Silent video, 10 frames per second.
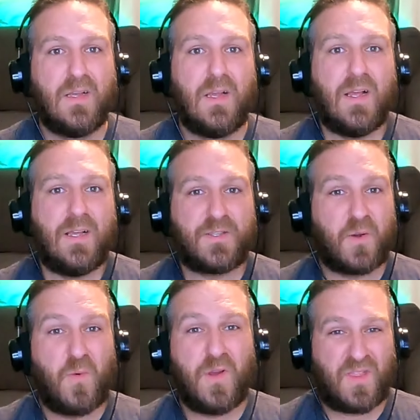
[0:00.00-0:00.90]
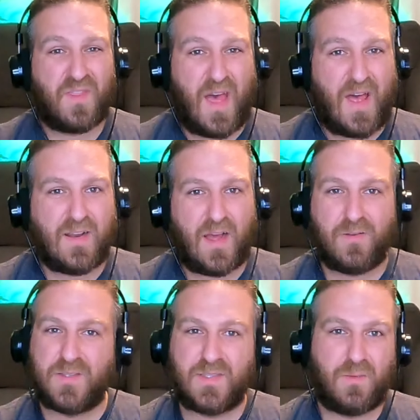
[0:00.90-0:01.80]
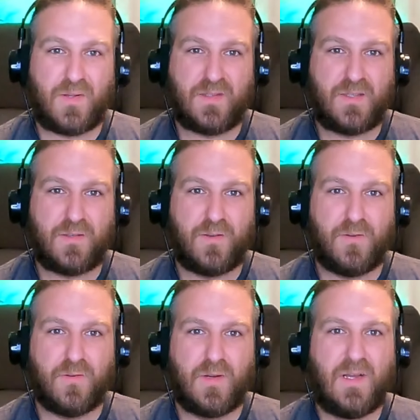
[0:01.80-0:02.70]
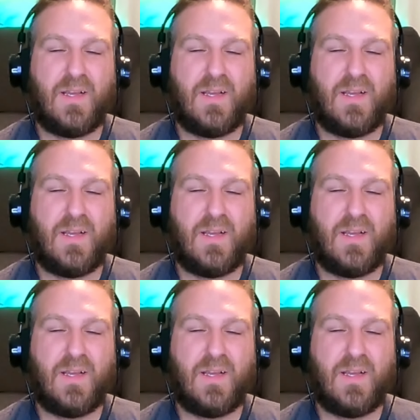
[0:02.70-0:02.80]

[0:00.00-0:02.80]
So with that, I was able to